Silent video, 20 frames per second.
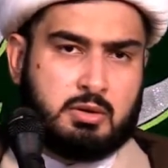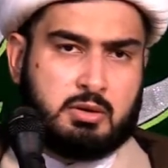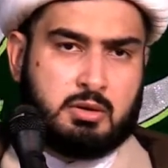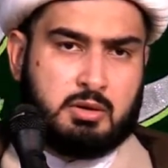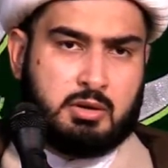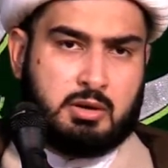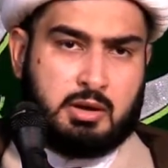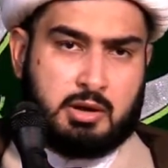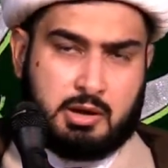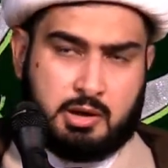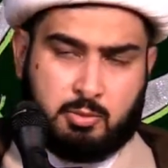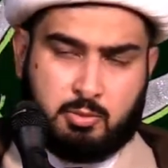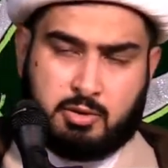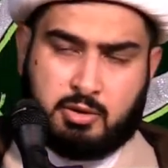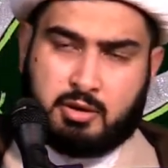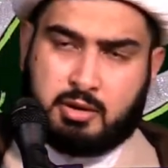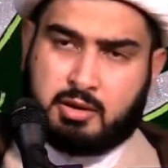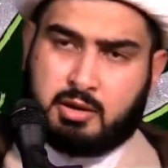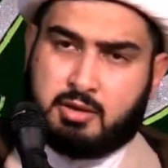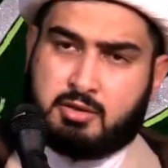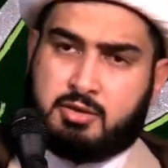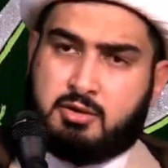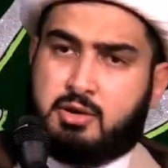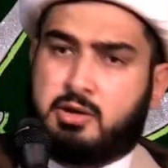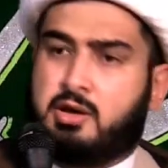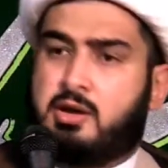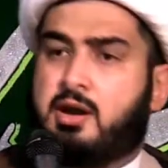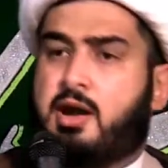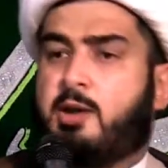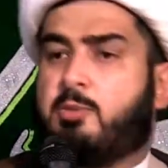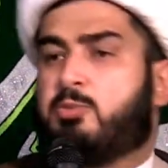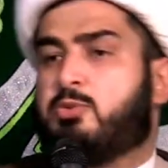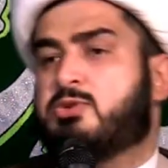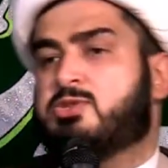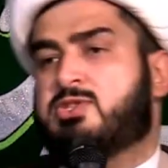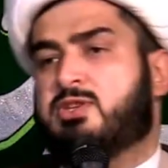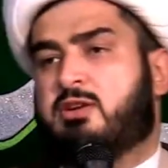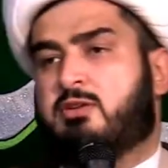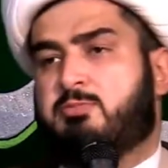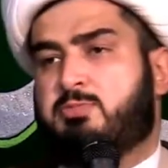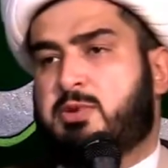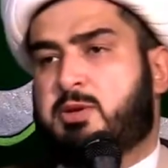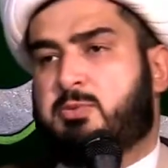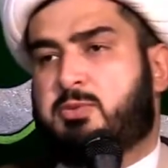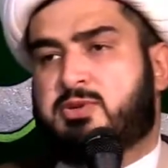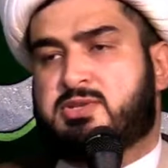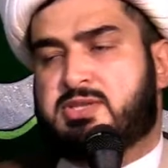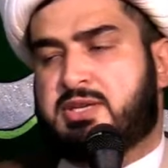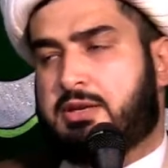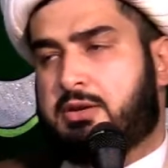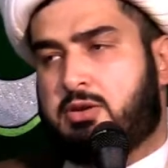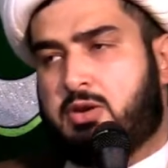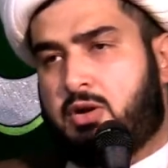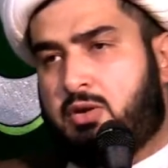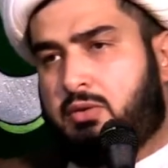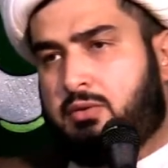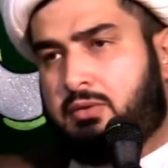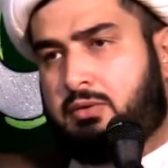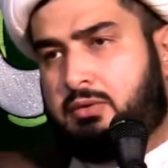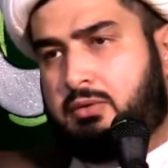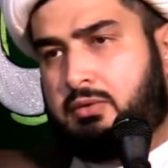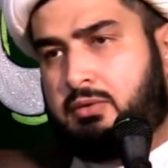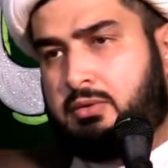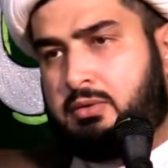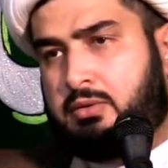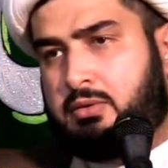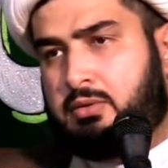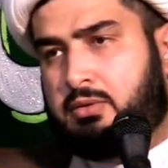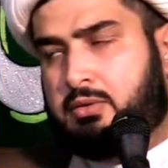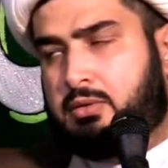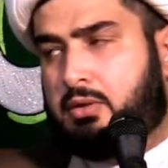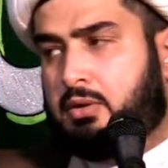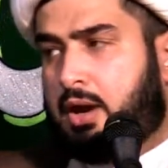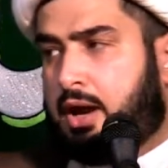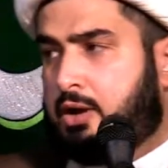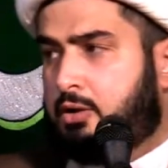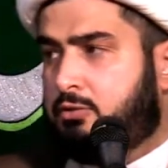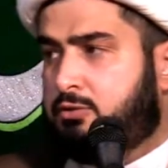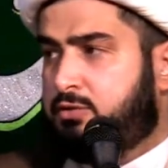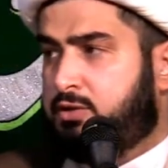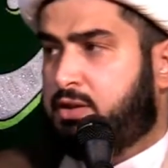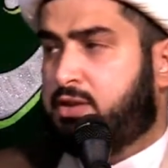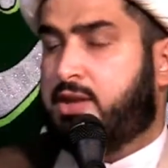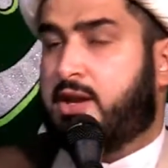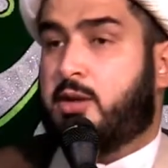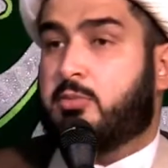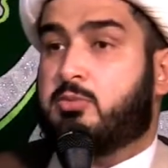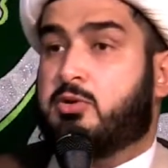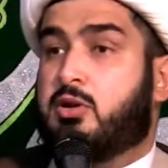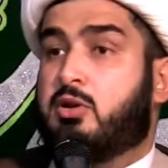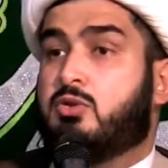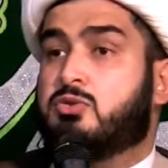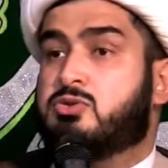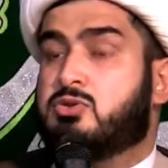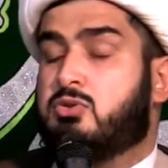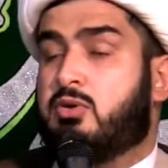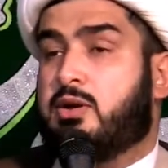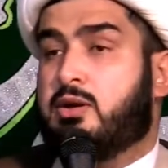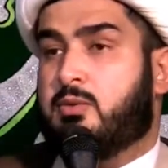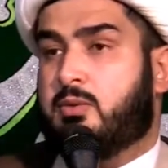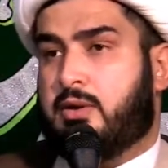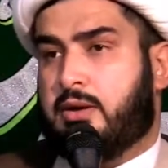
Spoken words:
In America, 39% of people said no. I don't feel that I'm close to anyone.